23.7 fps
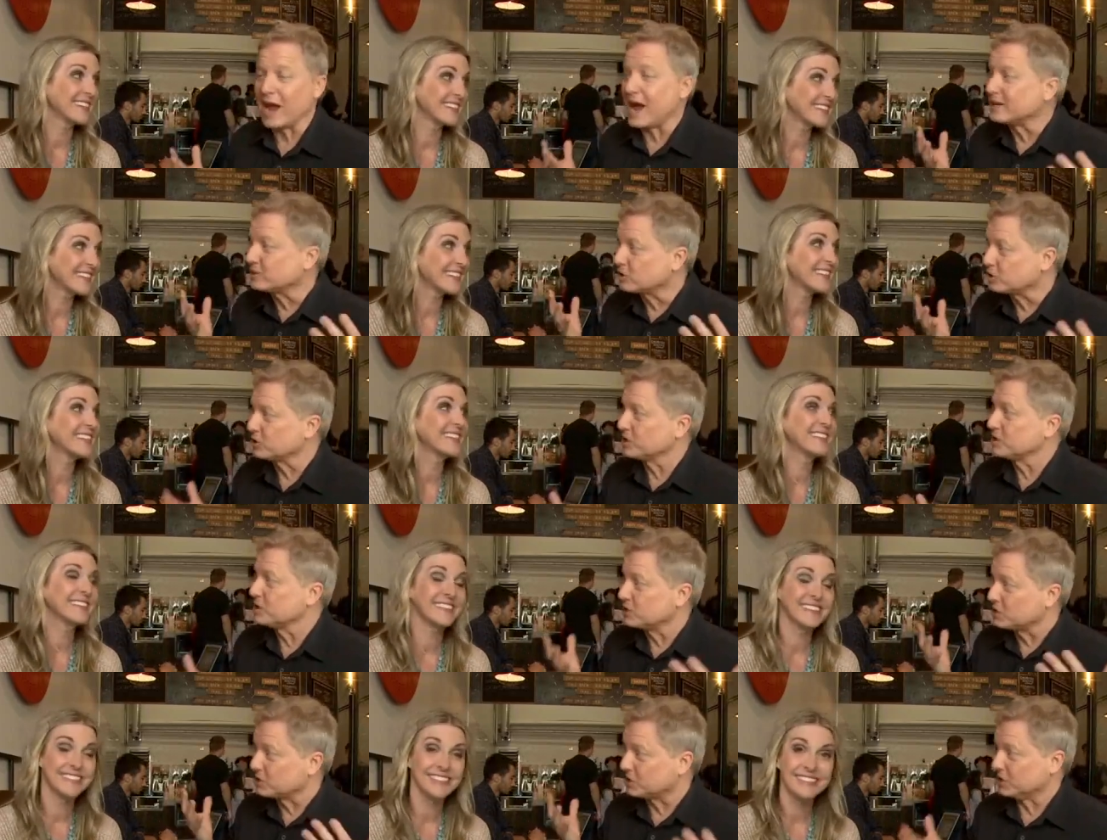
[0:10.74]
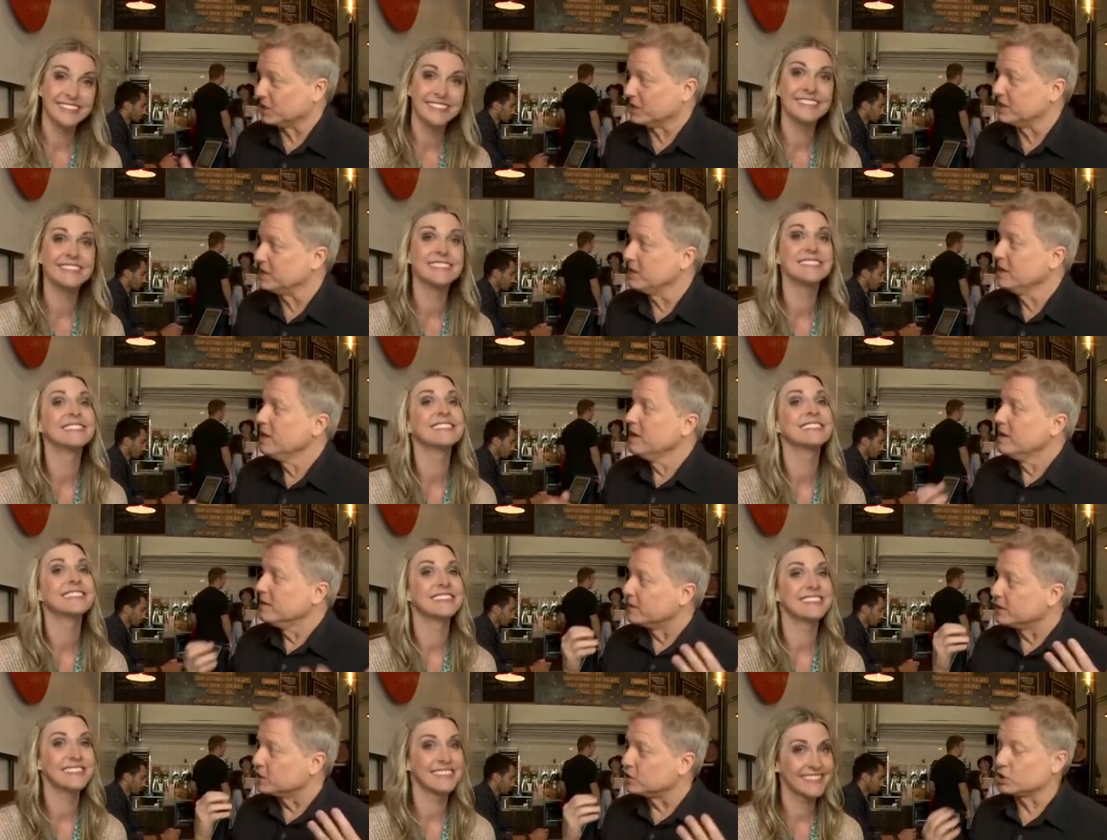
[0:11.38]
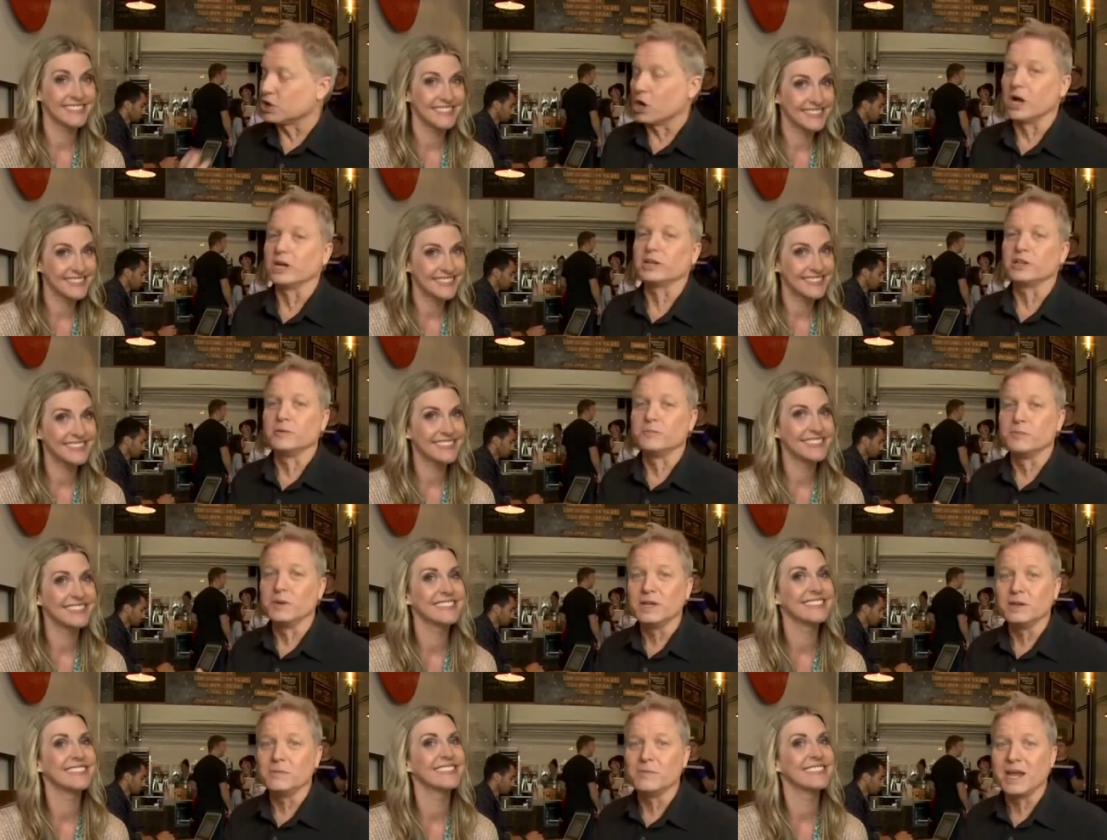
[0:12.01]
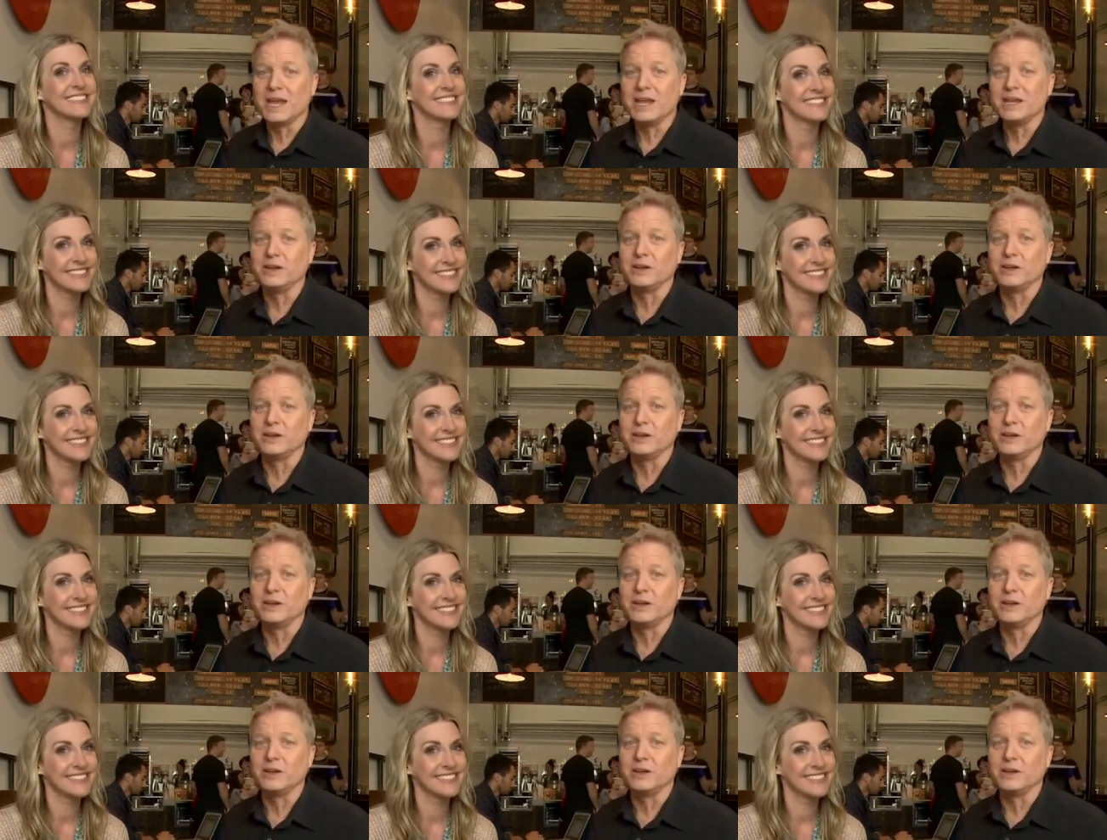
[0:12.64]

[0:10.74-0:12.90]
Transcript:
Speaker 1: actually see the chocolate being made